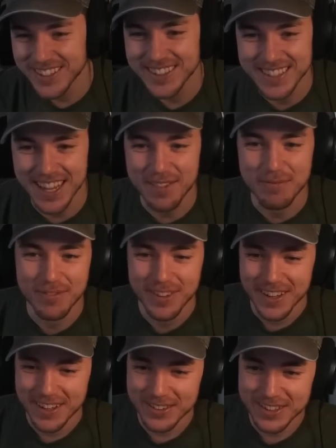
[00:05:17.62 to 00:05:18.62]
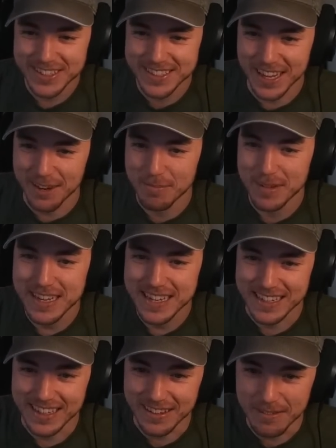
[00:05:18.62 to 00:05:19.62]
What does that
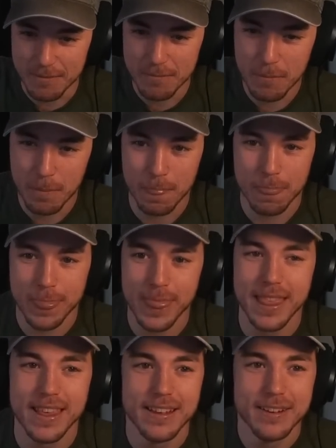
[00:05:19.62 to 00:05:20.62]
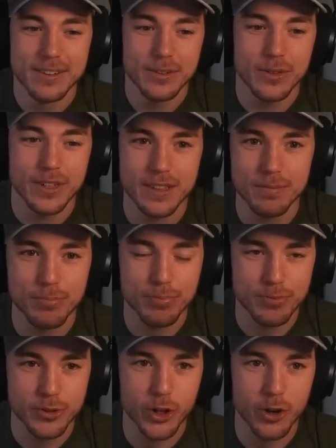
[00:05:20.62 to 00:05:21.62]
mean? What?
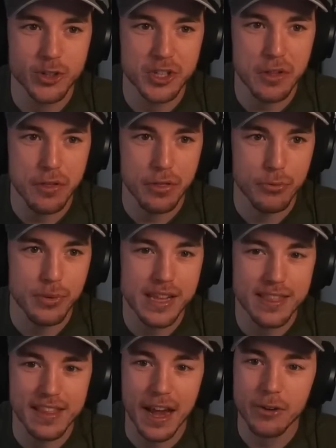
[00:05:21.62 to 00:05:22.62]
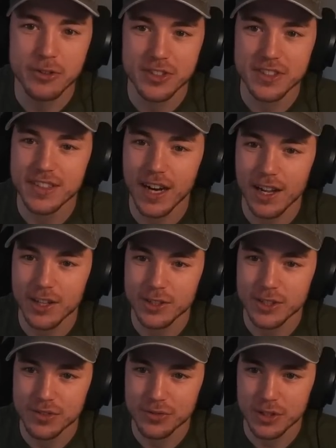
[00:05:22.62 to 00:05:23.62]
Charging
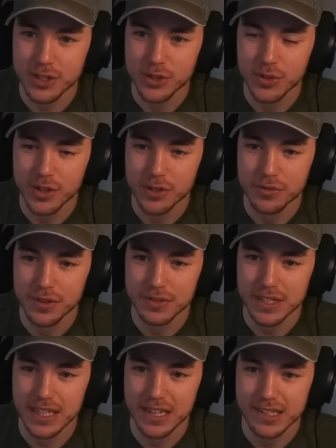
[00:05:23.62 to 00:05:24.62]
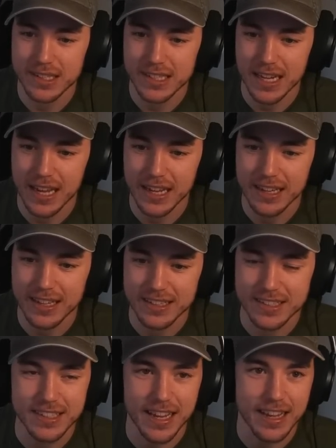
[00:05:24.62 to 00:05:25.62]
$3,000 for a 250-gallon tank and
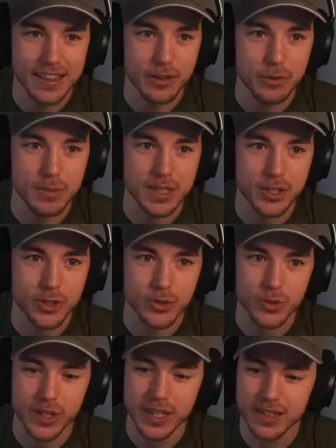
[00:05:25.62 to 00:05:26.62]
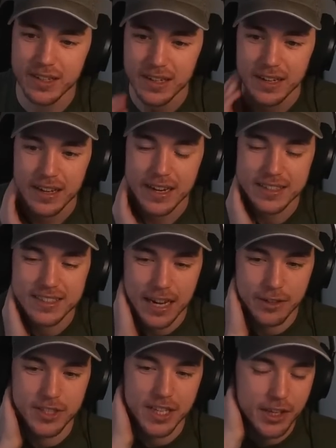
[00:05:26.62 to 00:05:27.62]
saying they will be destroyed? It
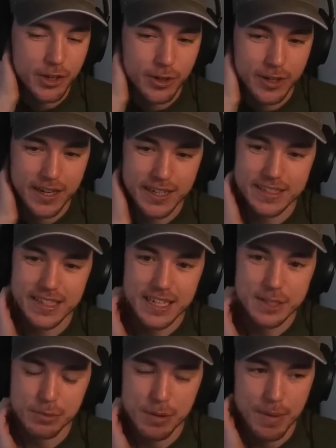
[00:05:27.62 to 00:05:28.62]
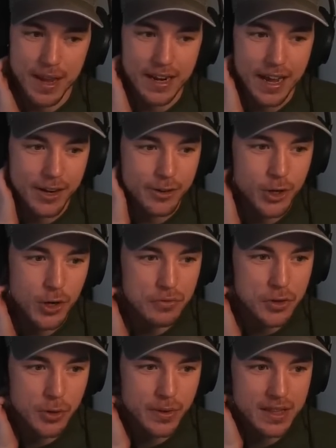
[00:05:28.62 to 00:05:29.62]
sounds like you're kind of desperate, man. I don't know if
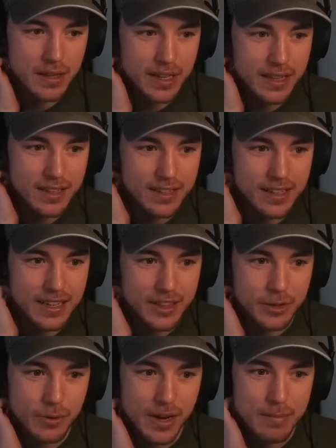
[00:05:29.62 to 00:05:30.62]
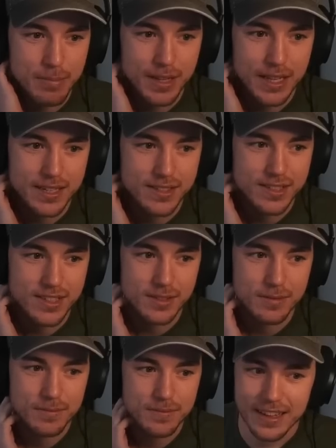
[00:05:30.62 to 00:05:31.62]
you're in the right place
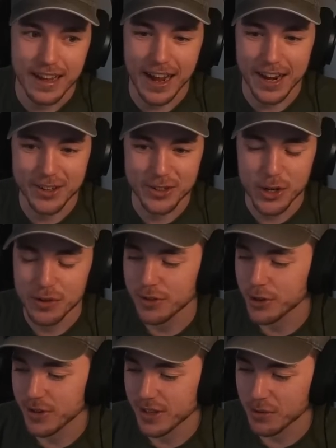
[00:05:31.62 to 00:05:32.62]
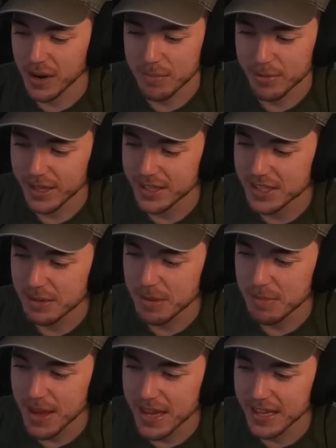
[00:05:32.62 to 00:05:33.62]
to. I don't know if you're in the right place to be
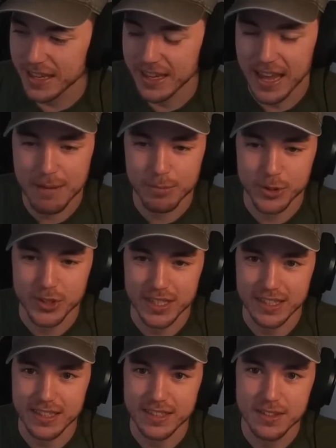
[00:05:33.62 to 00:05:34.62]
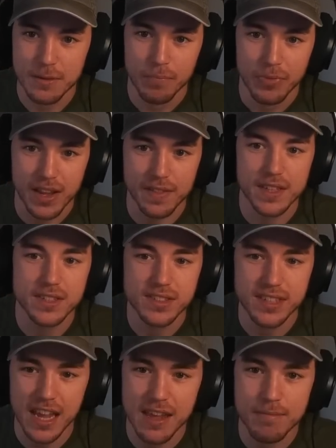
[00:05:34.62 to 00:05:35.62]
making gambles like this. In the
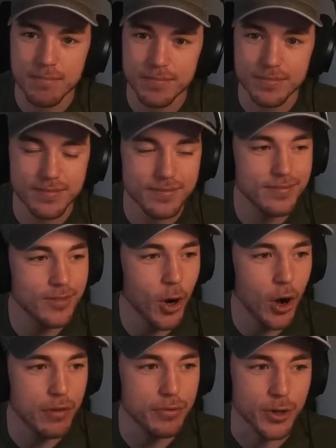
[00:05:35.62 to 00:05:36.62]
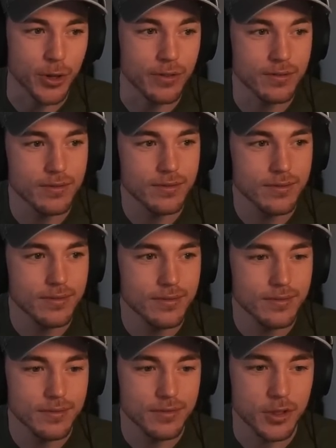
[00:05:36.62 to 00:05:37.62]
same offer,
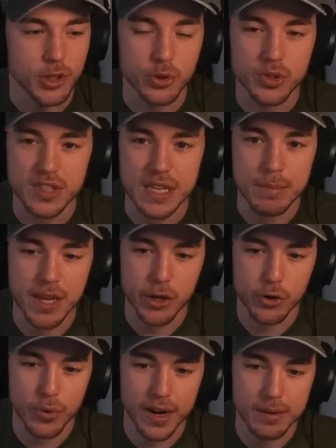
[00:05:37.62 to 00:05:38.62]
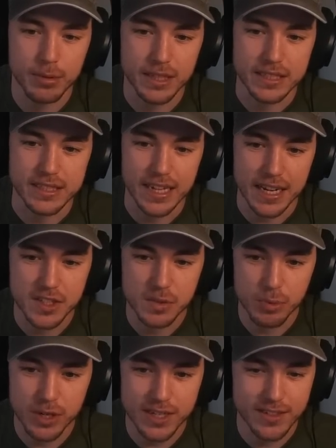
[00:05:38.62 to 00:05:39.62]
you seem incredibly
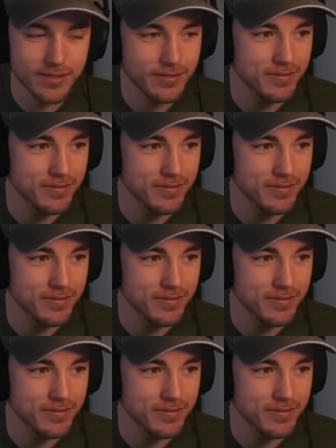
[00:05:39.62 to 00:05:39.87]
desperate